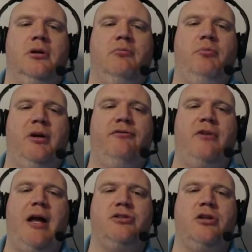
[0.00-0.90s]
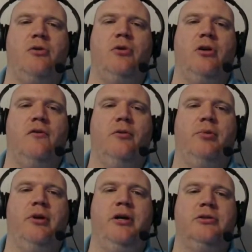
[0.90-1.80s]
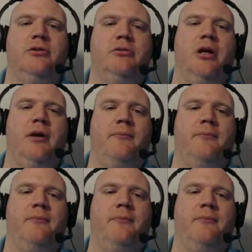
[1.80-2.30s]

big flat stone all over the place. Okay.